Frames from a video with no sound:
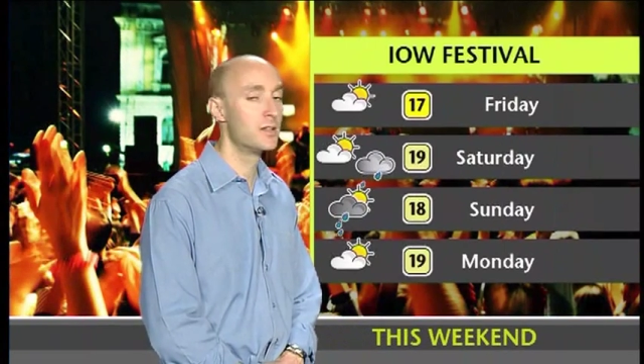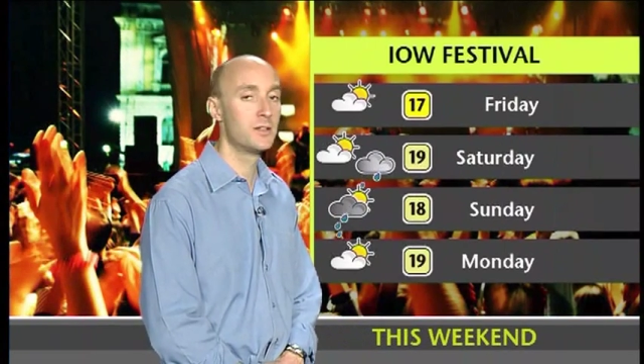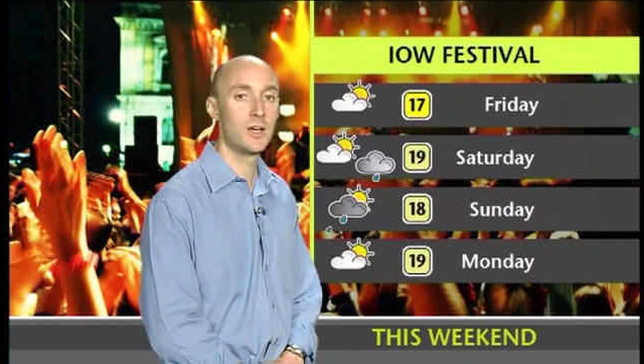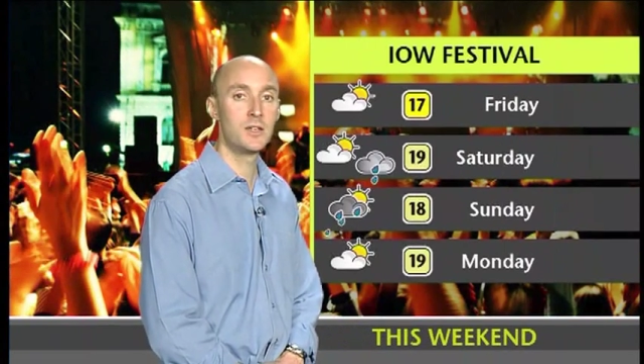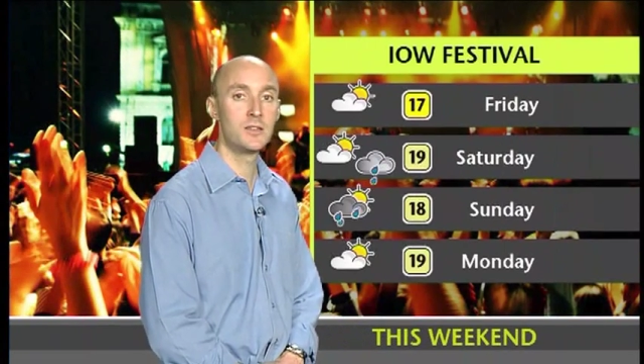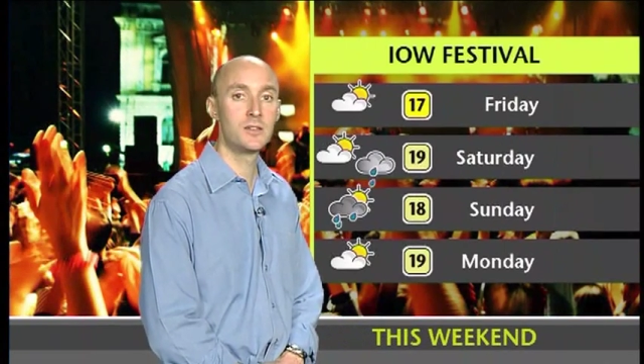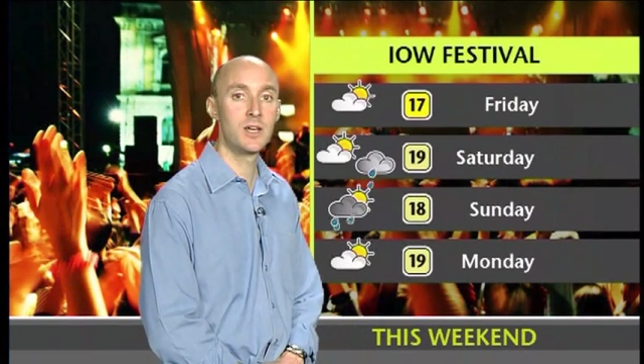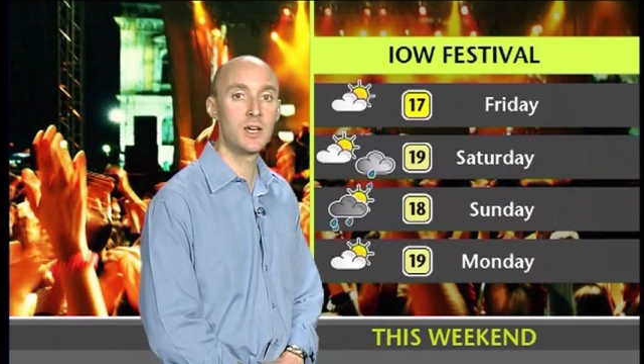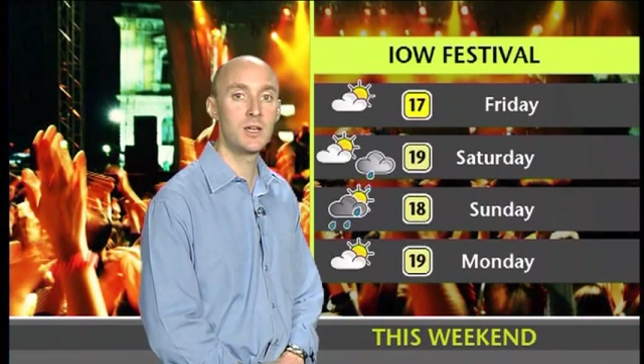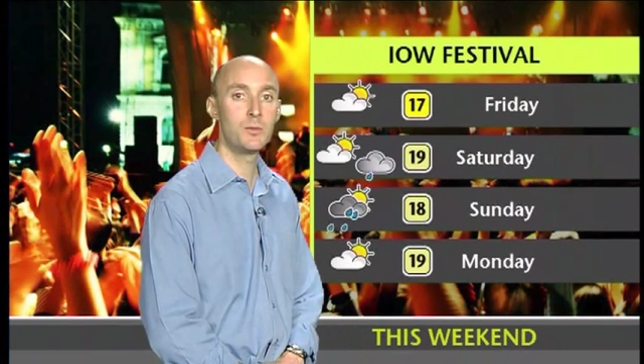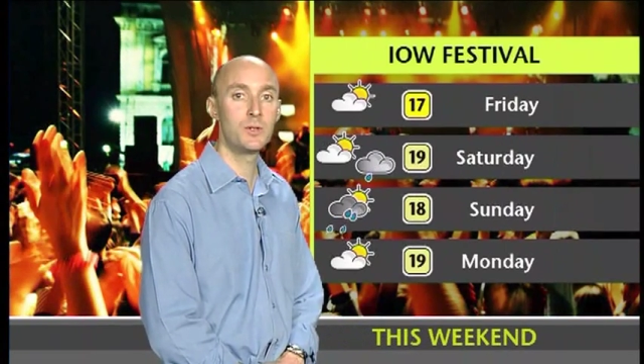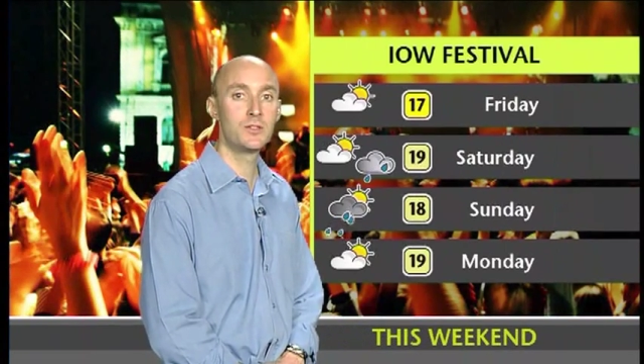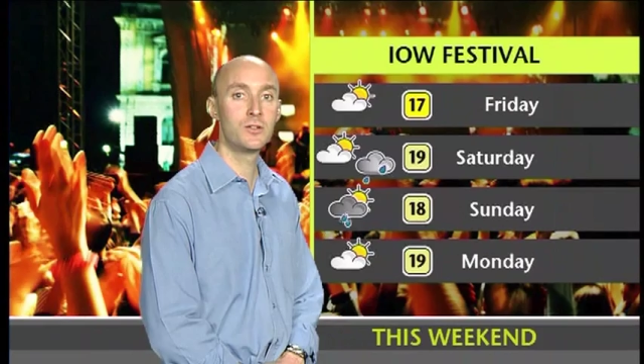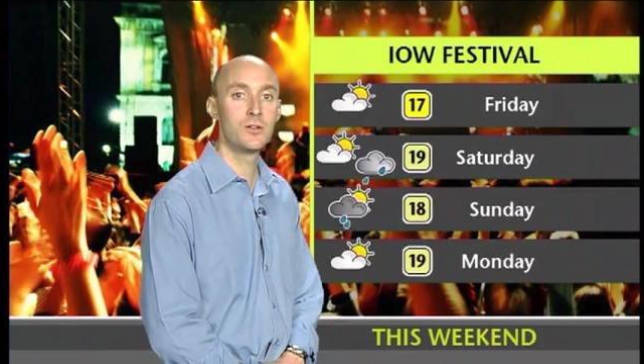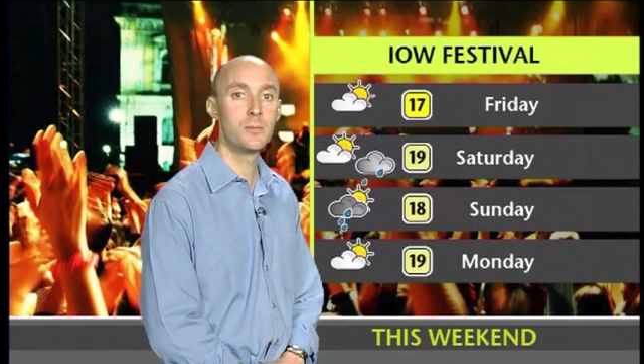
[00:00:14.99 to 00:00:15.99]
day today,
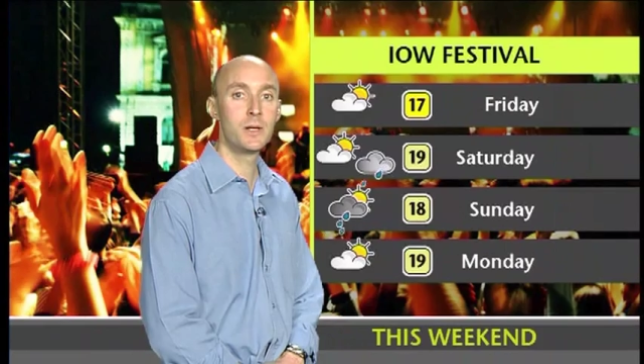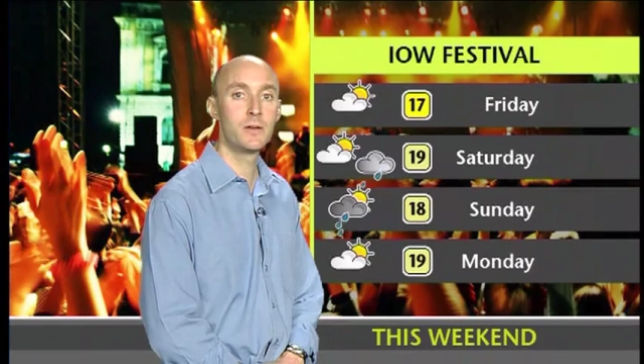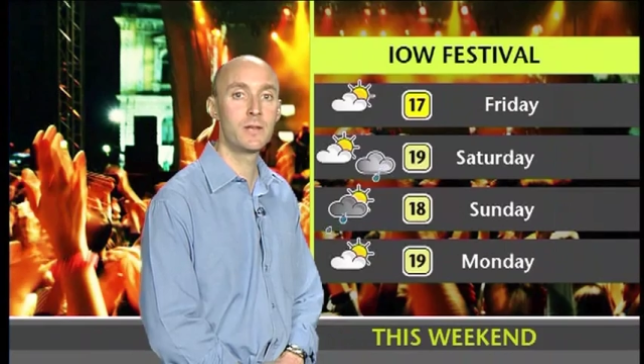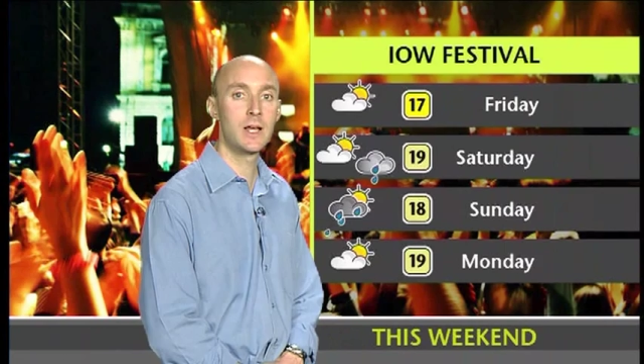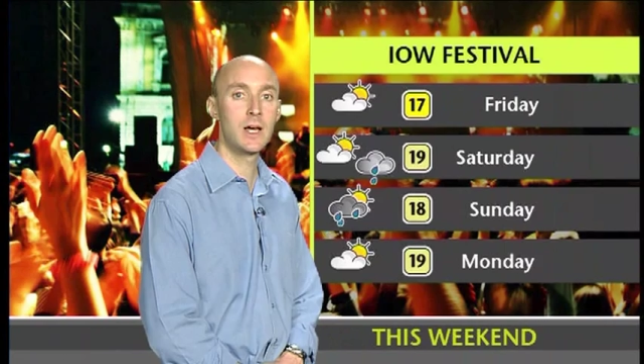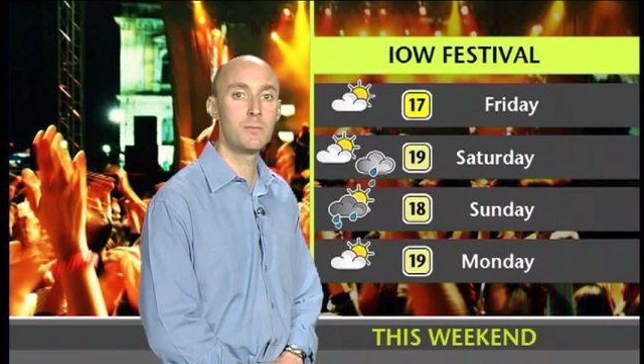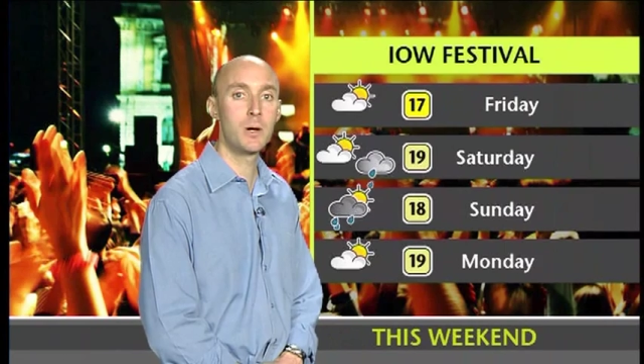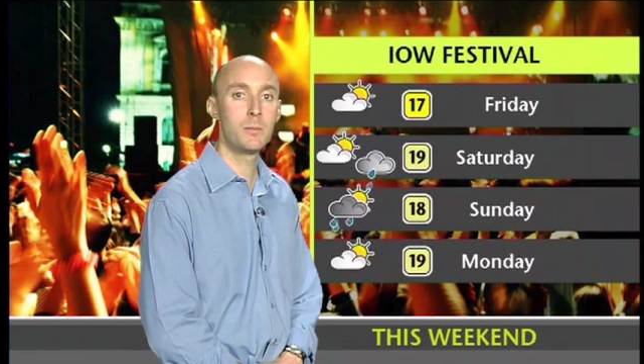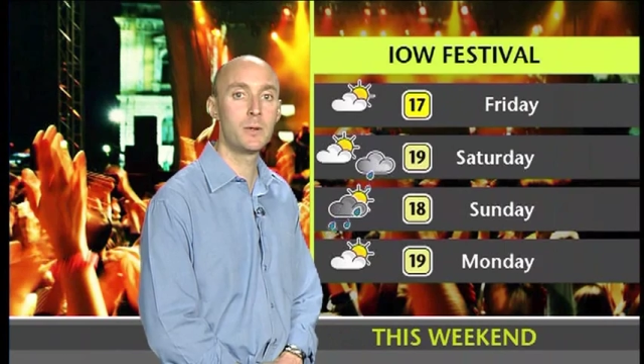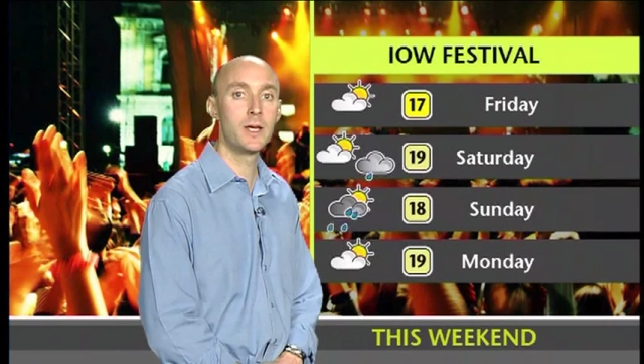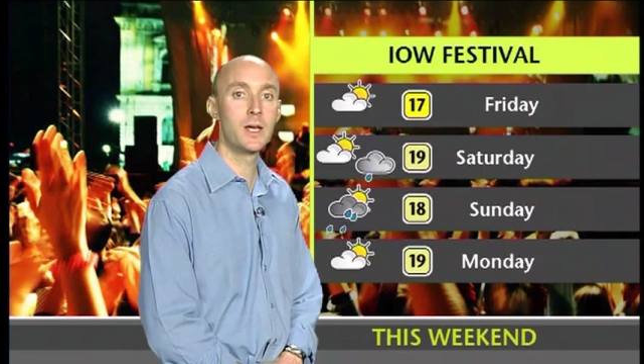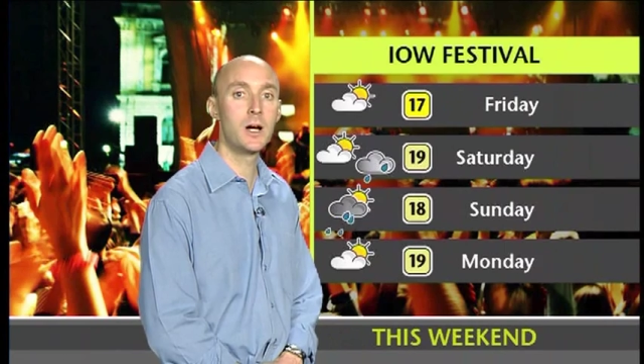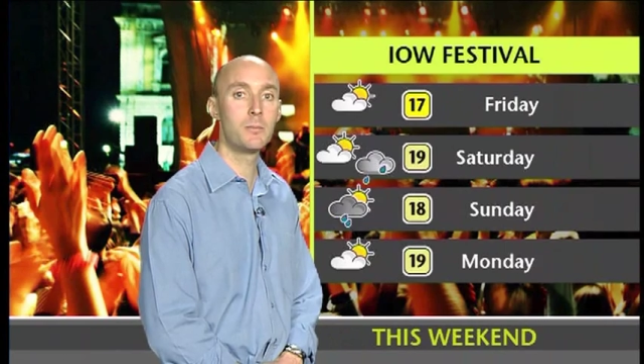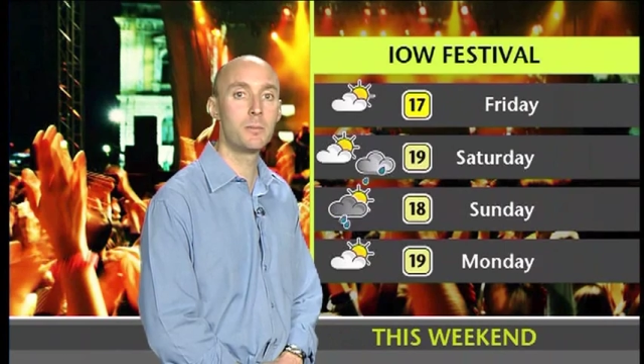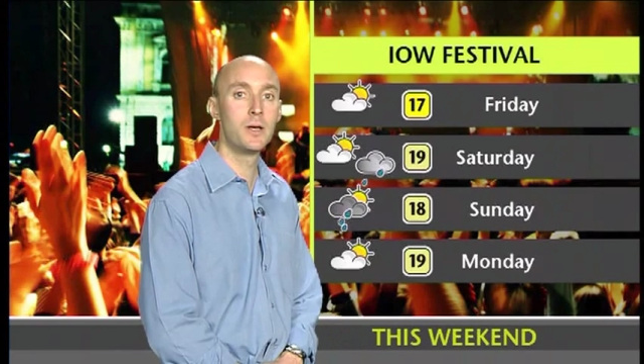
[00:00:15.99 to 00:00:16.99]
we saw a bit of cloud
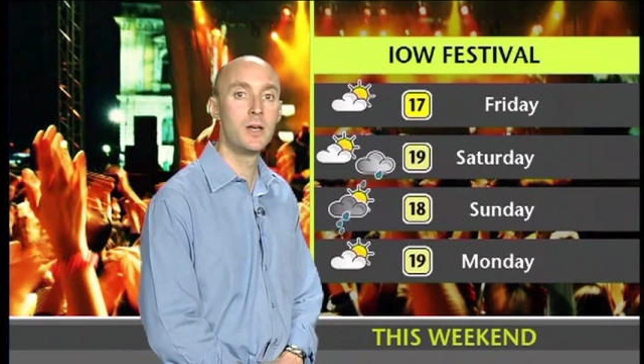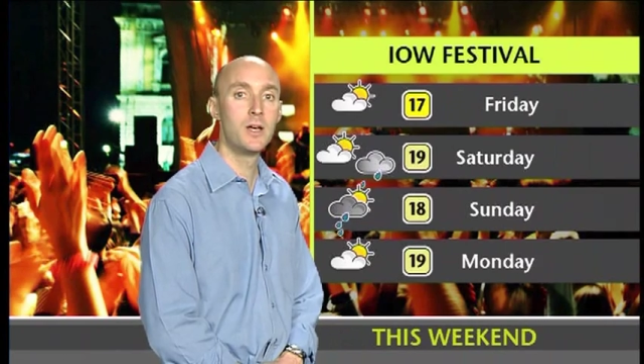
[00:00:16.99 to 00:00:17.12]
bubbling up.